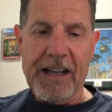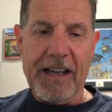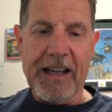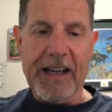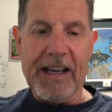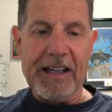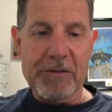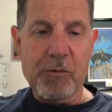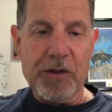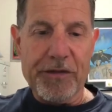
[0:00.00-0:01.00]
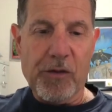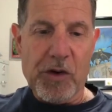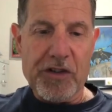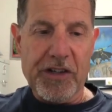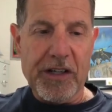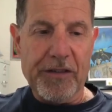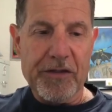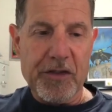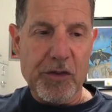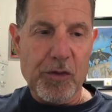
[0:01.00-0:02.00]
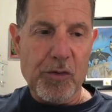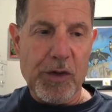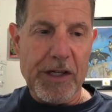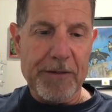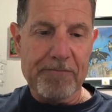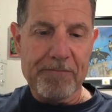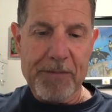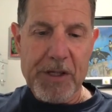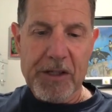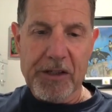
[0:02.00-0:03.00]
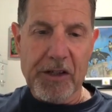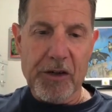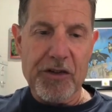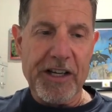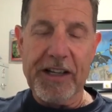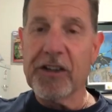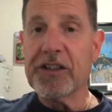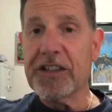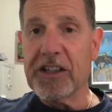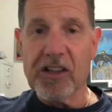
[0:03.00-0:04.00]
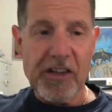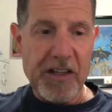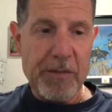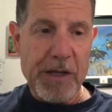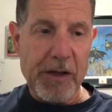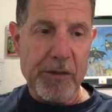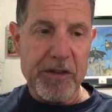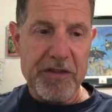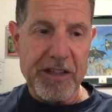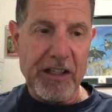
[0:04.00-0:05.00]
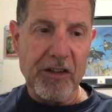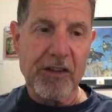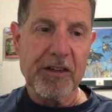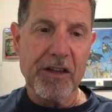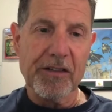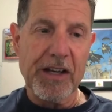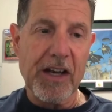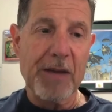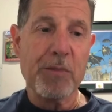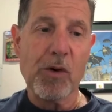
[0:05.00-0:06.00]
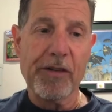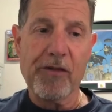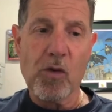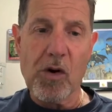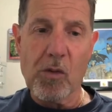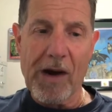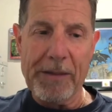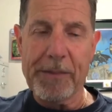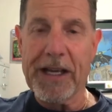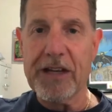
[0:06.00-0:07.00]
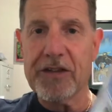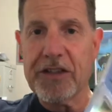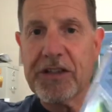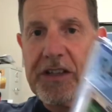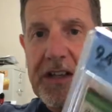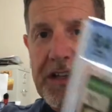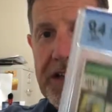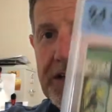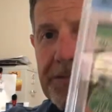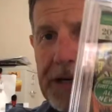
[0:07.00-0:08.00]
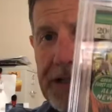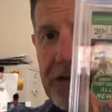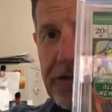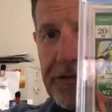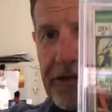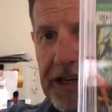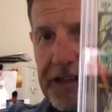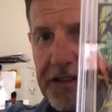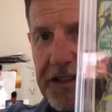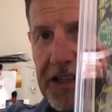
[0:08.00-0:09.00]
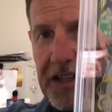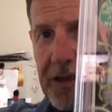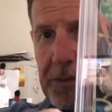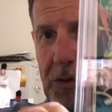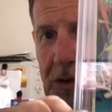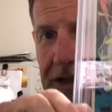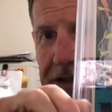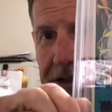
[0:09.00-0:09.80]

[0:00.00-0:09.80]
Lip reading: and I was fortunate enough to negotiate a good deal on eBay with the seller of a 9.4 white pages Monster of Frankenstein number 1.